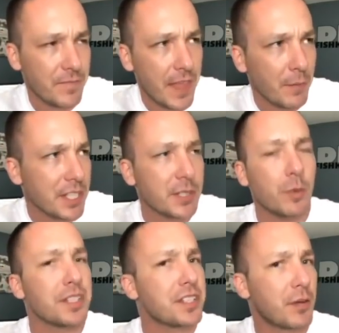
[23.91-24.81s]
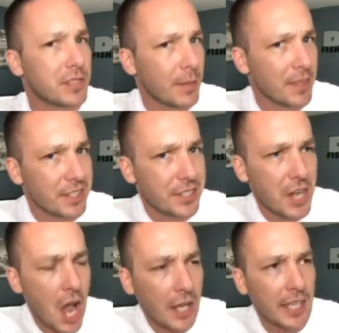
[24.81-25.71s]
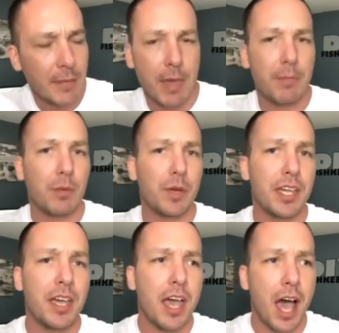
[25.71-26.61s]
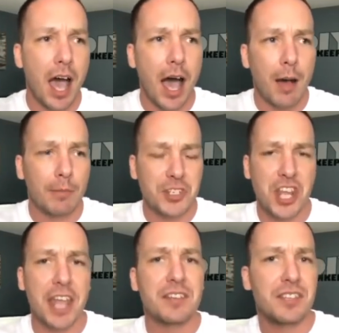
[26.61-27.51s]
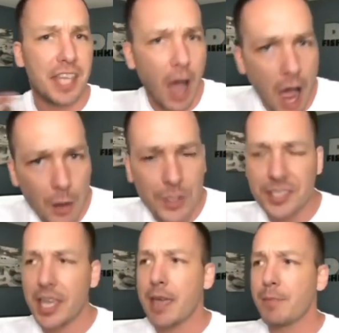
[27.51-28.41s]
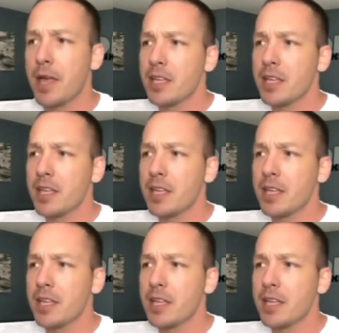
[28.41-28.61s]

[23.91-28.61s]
Then we switched out some of the stocking. Maybe we um, changed the aquascape.